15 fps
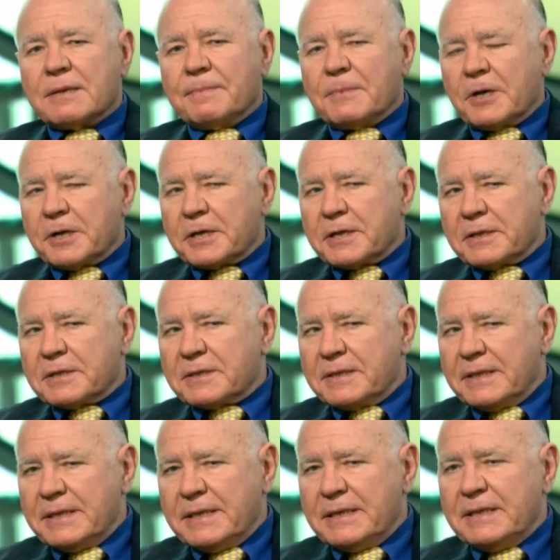The market,
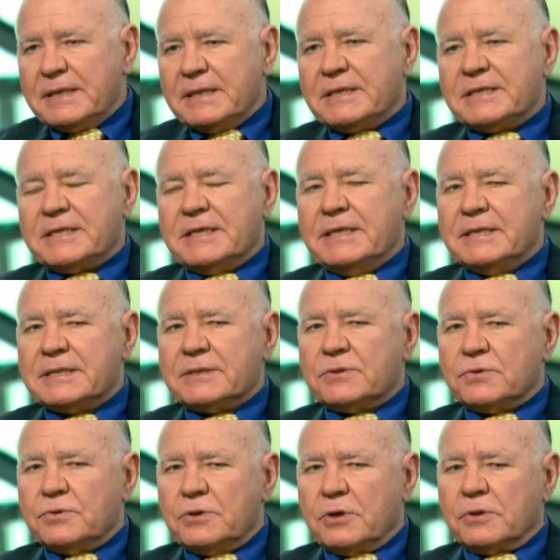the indices
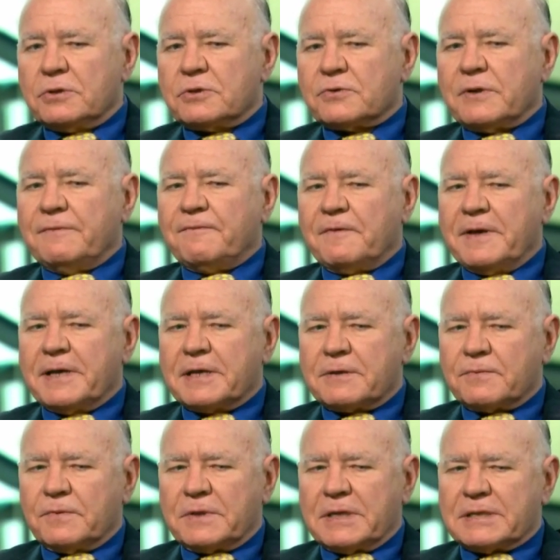do not
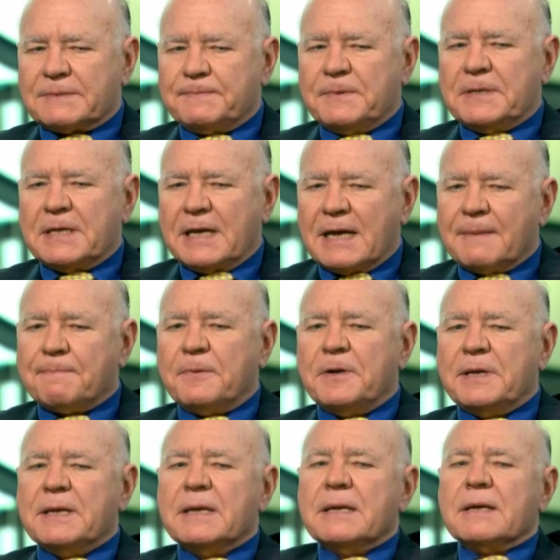reflect what has been
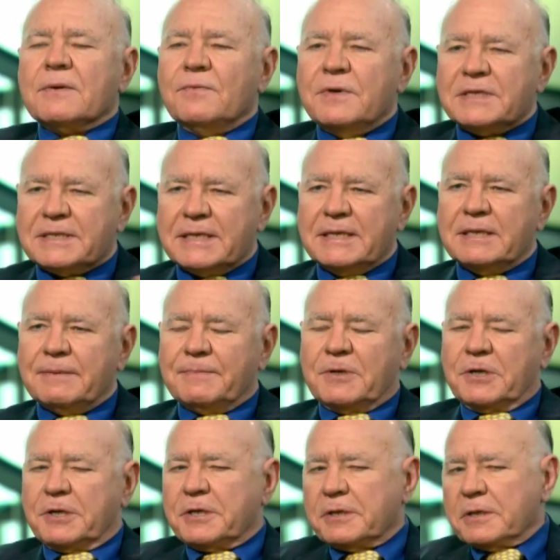happening within the
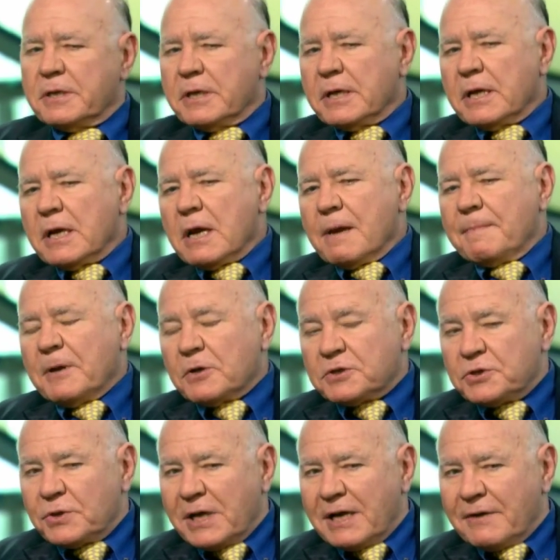market,
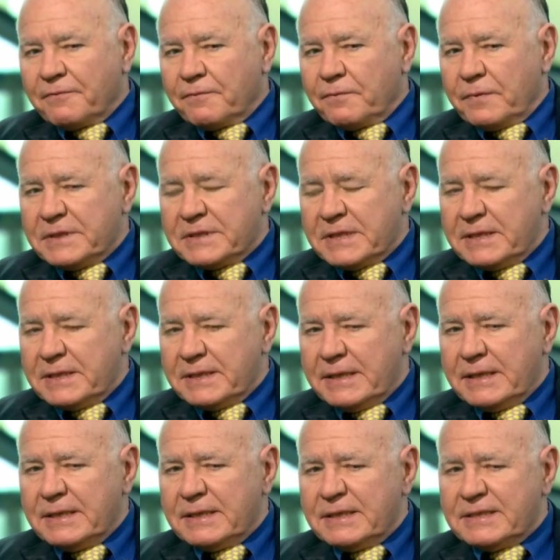because you have within the
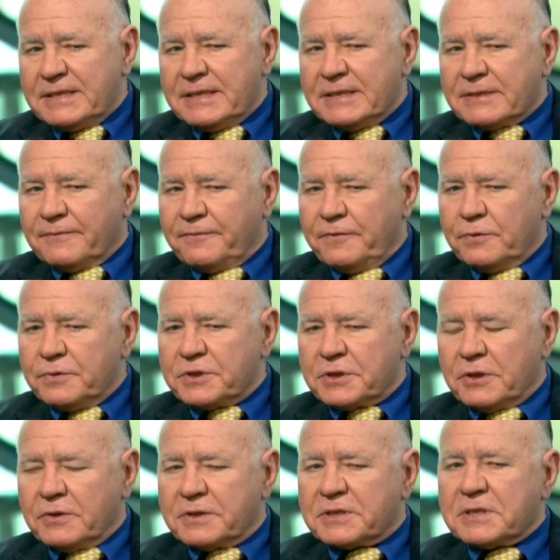indices a few
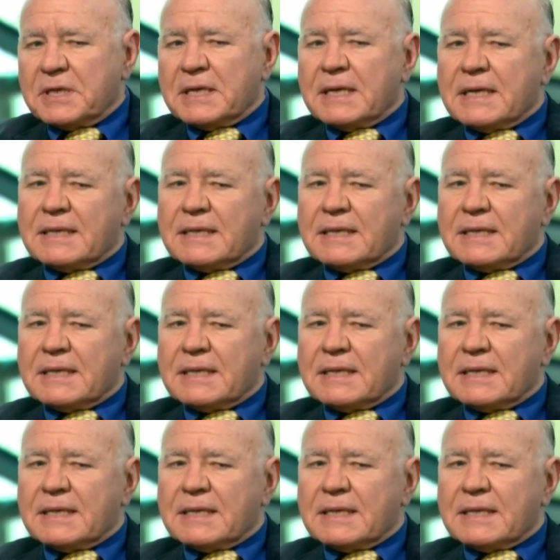stocks